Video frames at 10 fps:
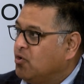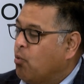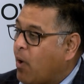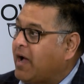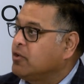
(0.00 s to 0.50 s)

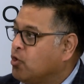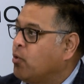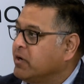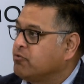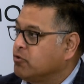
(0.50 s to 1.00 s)
while
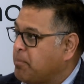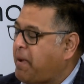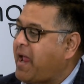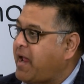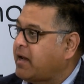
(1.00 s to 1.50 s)
going through the
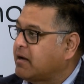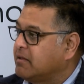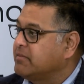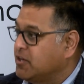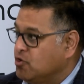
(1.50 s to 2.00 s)
pain
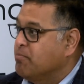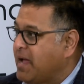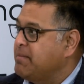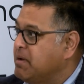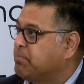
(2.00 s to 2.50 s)
that you
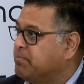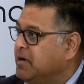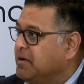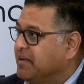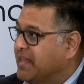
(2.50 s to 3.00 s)
may be,
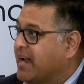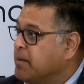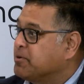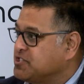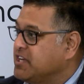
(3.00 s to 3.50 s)
that I
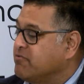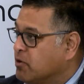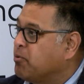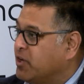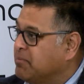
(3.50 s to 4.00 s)
perceive
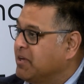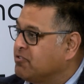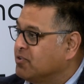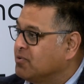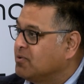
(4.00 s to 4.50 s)
you're putting me
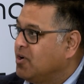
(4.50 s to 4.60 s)
through?